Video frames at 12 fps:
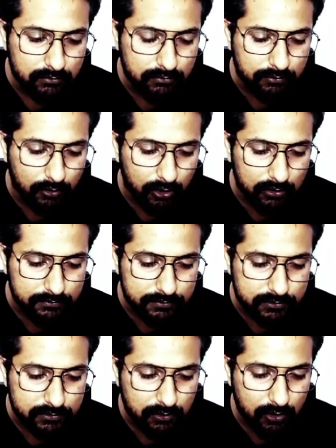valves,
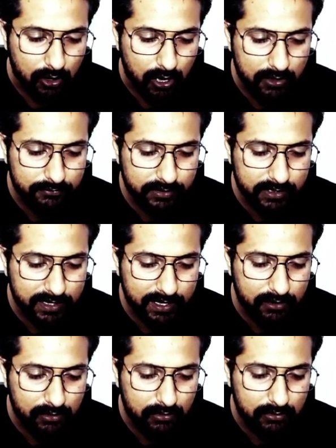or we
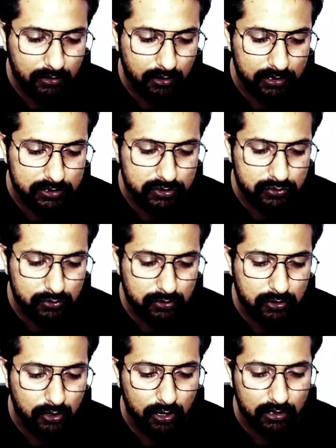can also
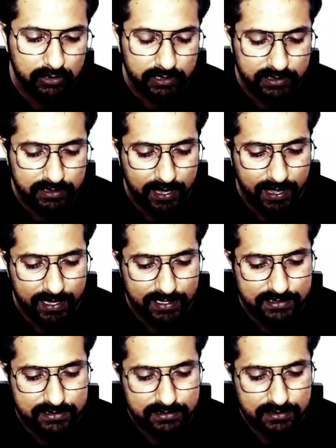call it
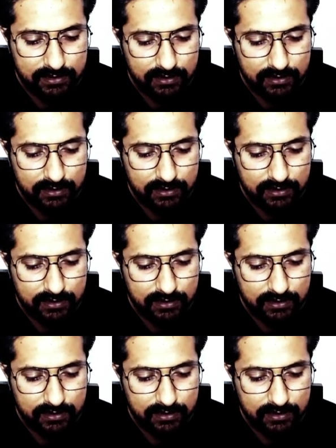as